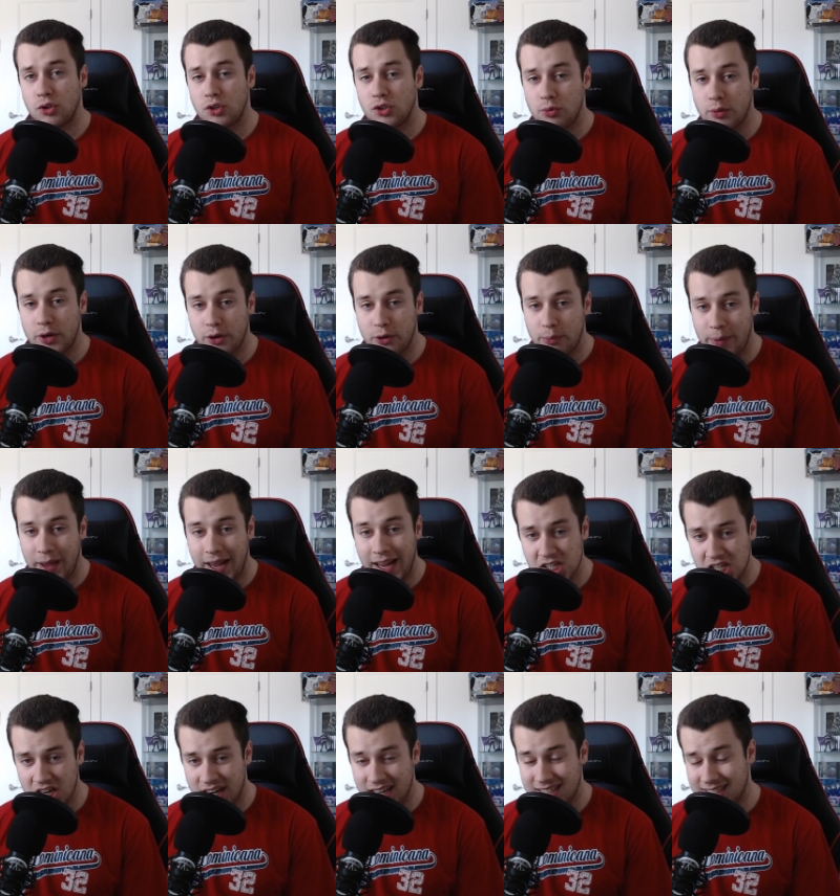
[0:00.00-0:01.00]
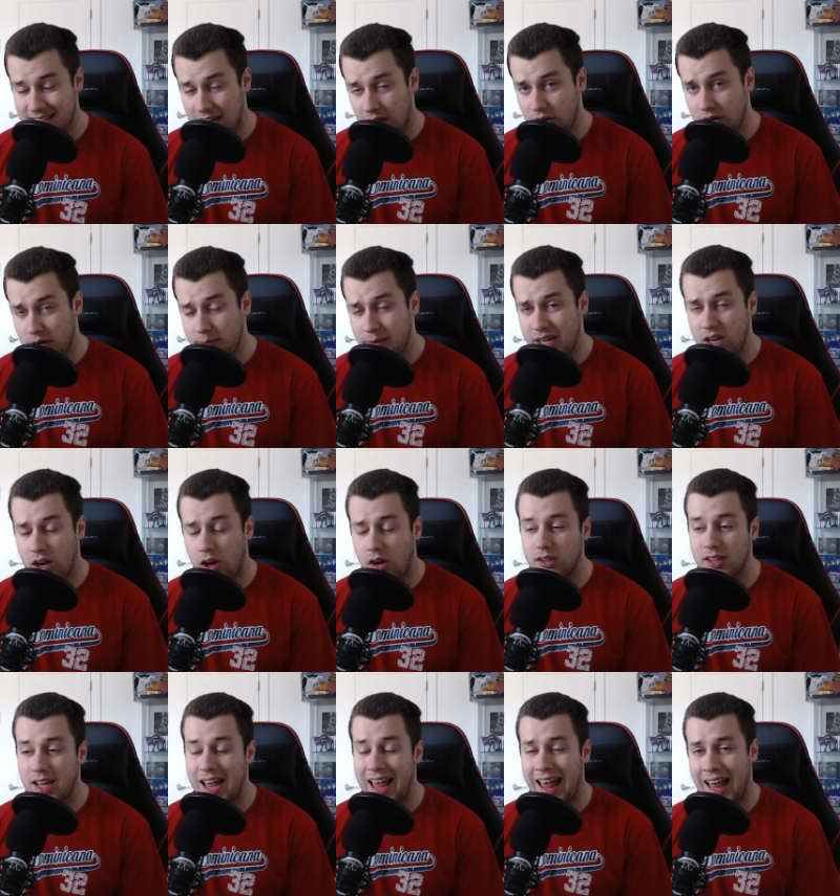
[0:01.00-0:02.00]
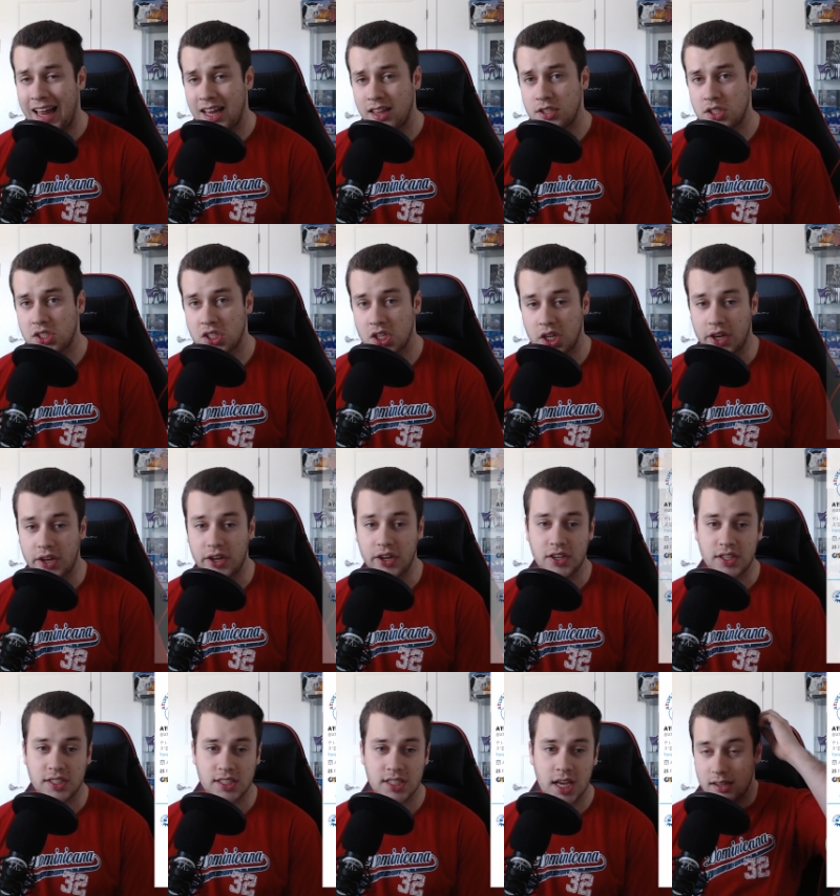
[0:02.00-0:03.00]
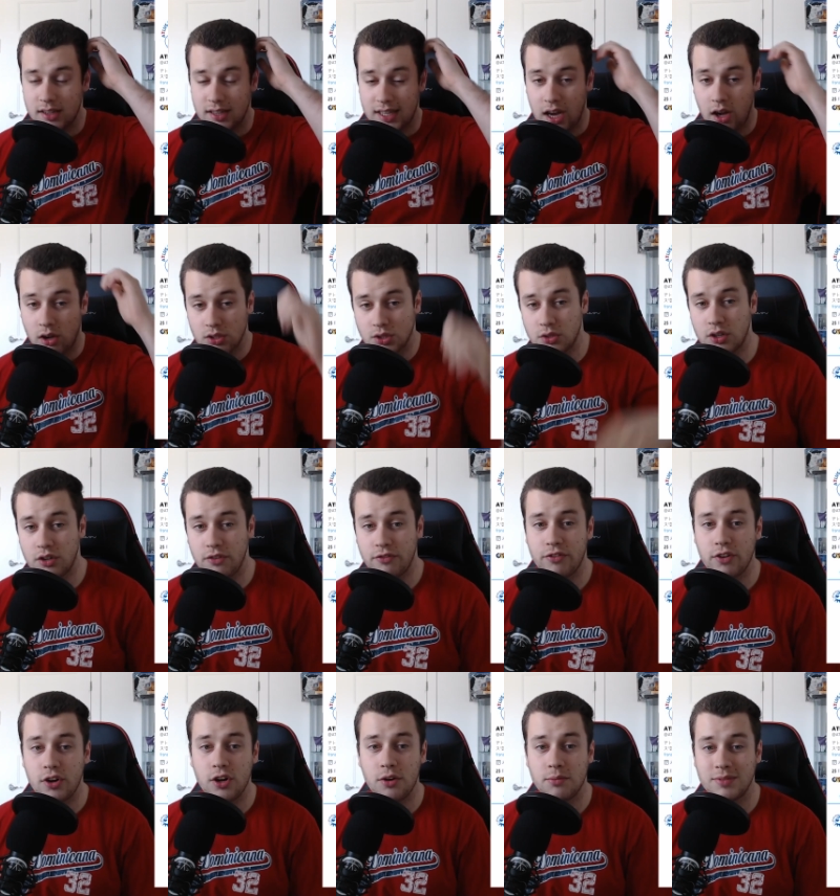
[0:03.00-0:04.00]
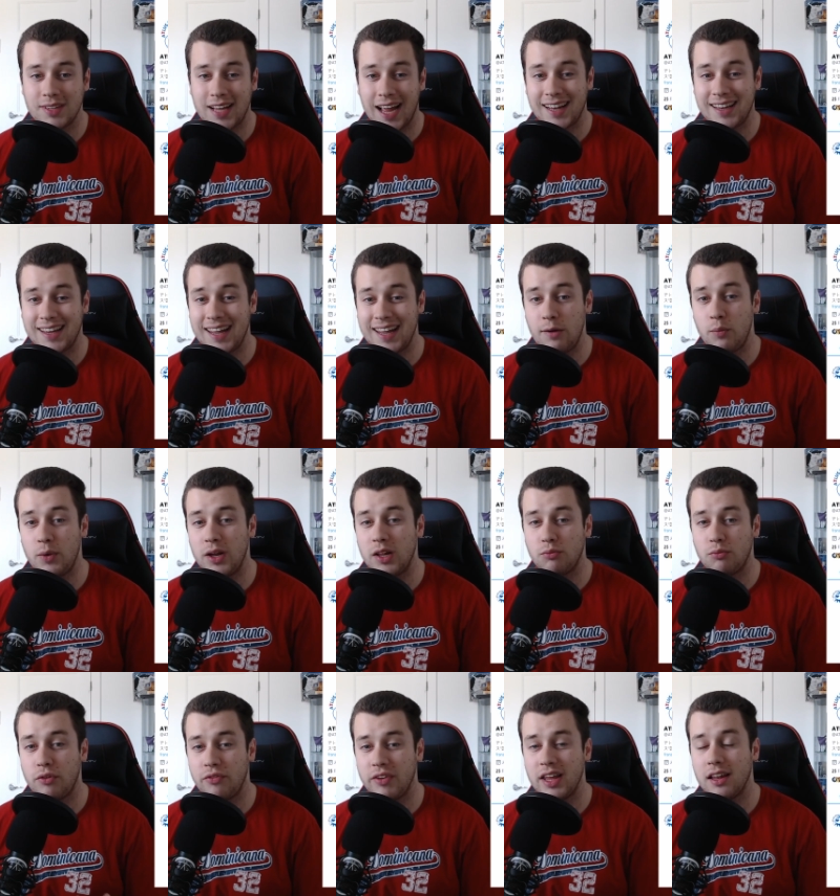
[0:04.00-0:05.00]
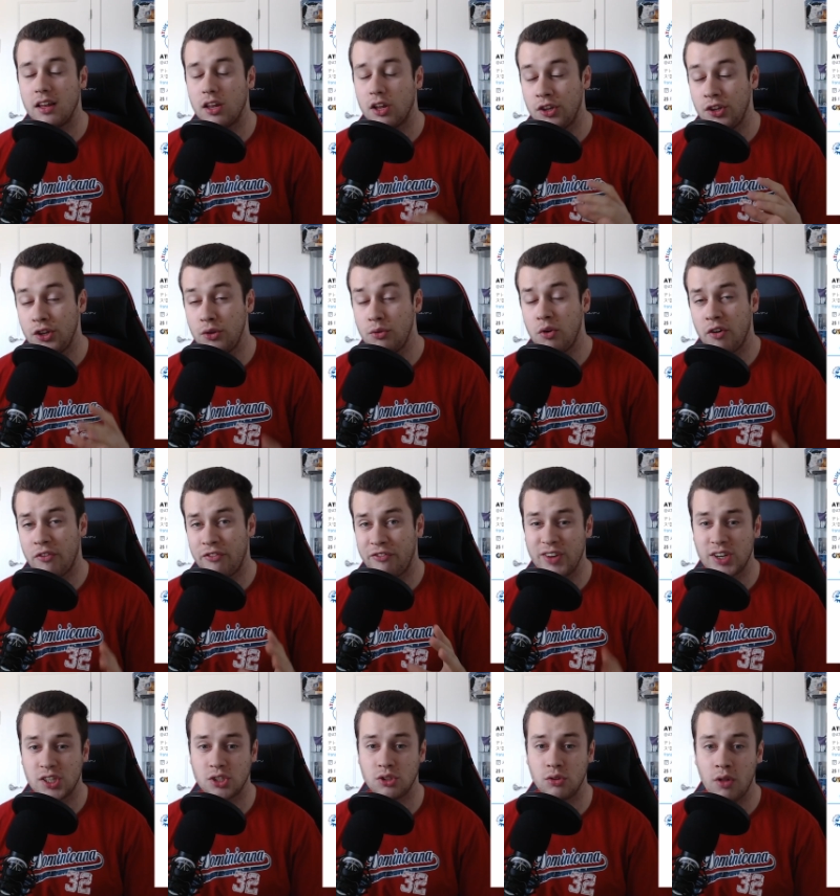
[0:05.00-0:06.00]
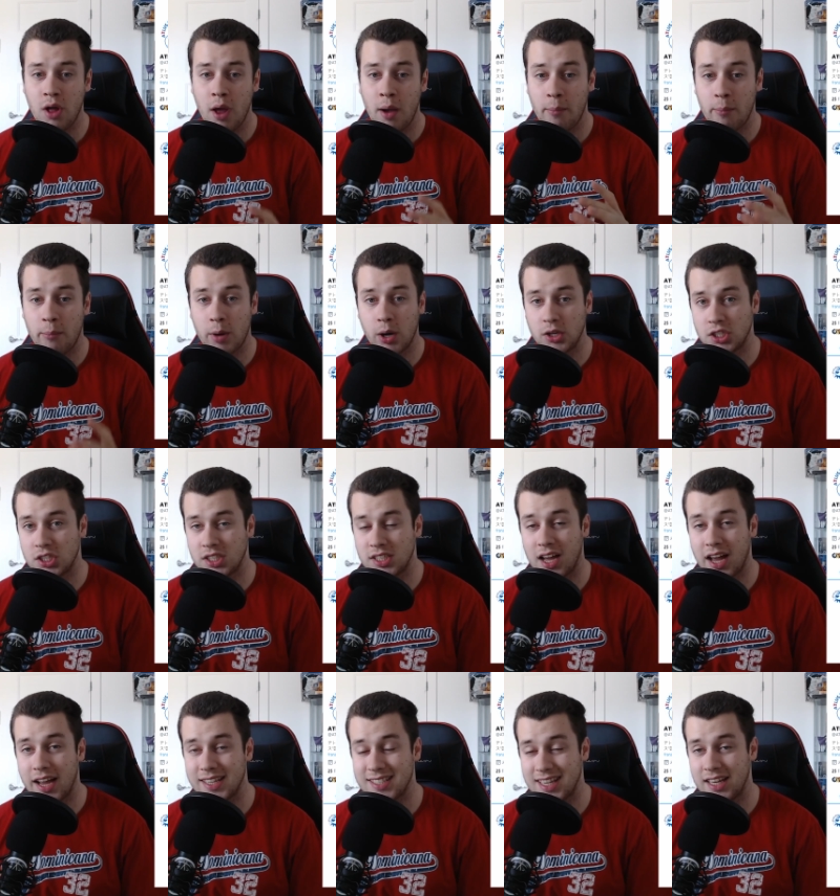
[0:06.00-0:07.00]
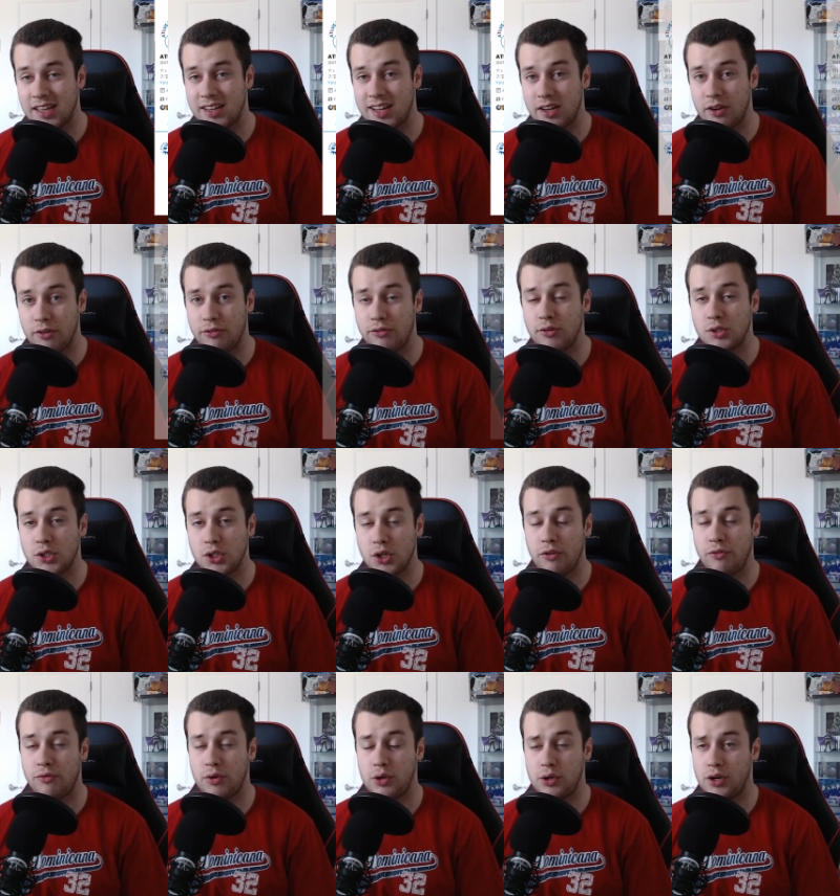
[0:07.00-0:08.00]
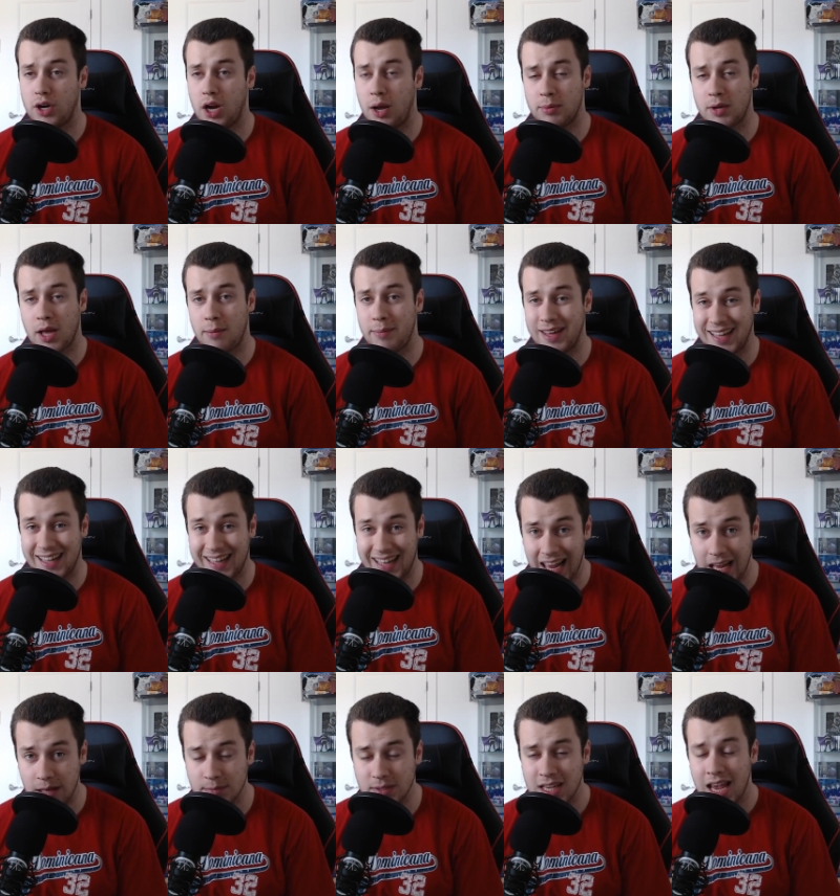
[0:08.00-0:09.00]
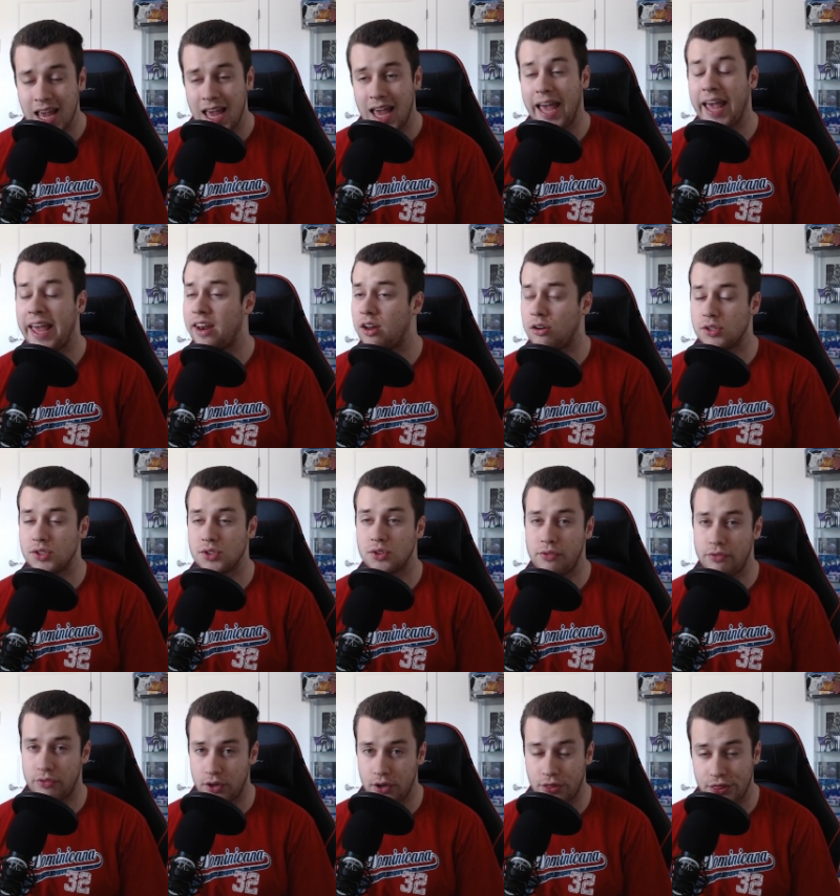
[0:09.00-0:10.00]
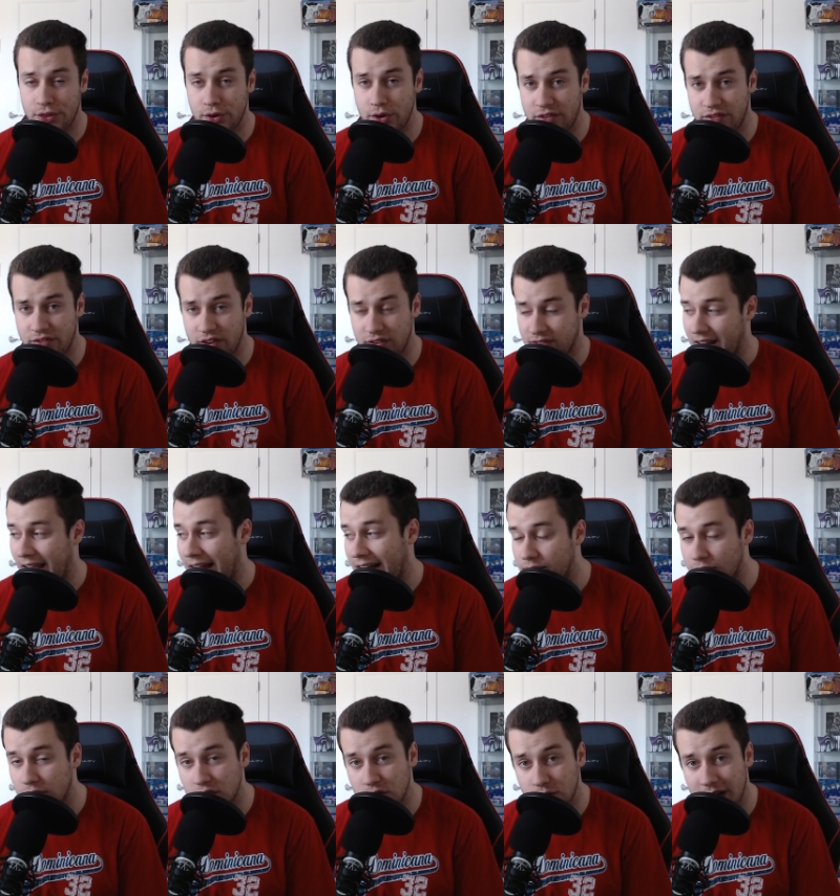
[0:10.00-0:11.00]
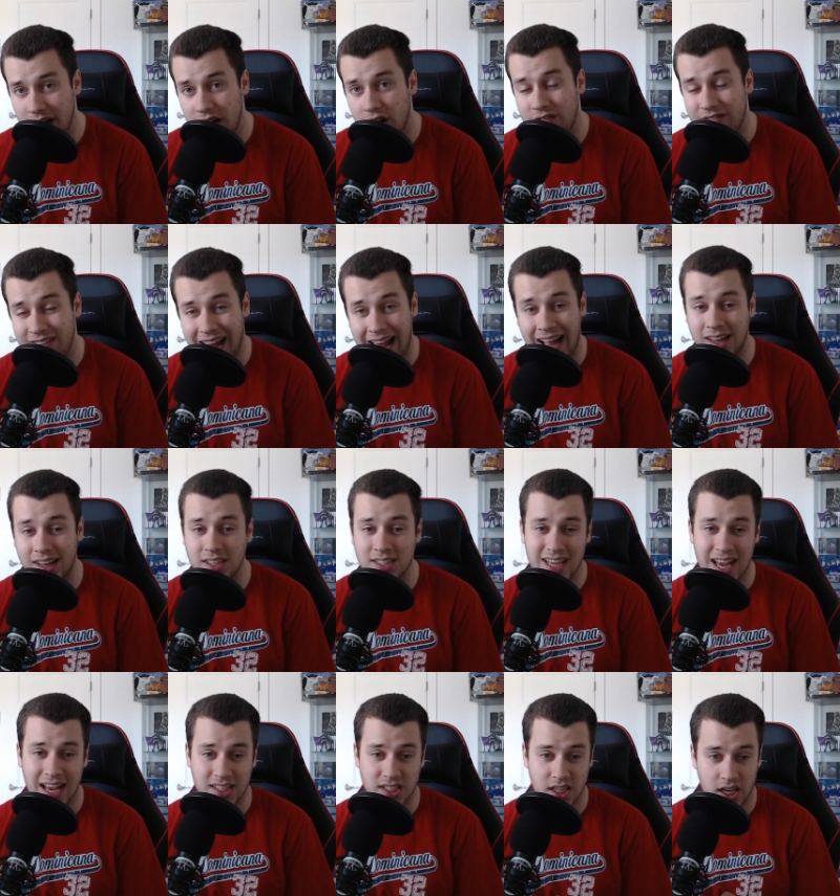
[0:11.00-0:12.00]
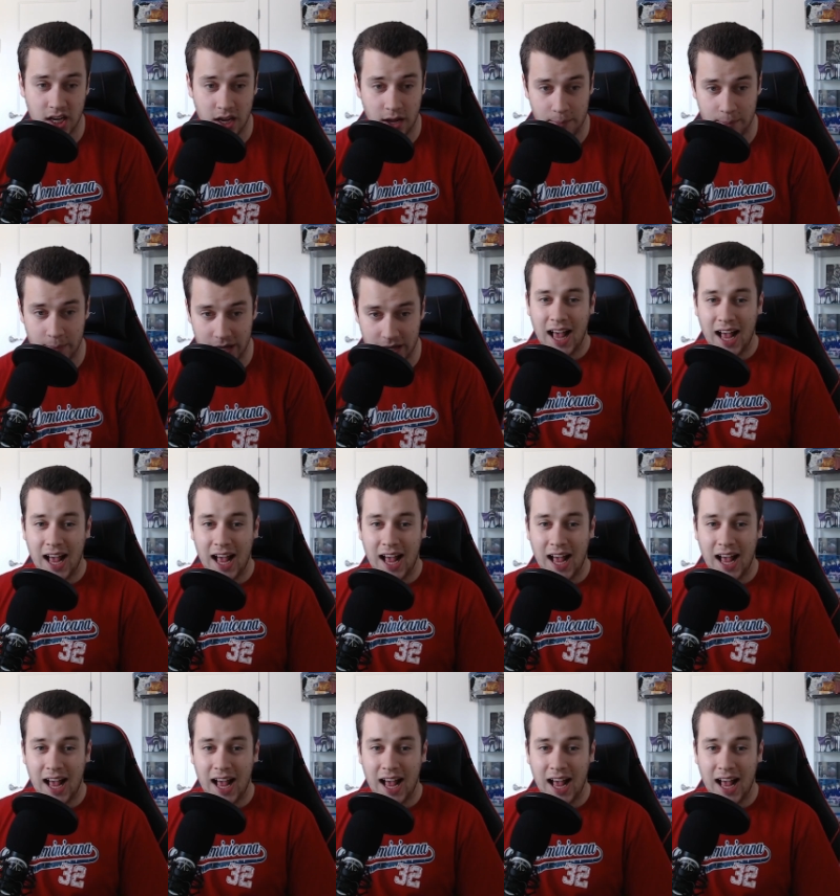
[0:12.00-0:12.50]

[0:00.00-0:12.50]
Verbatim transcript: Twitter page, and it's now going to be called Atlus Goods. They also confirmed that they will reveal new official merchandise in the near future for their upcoming games and also for the thirty-fifth anniversary of Atlus as a company.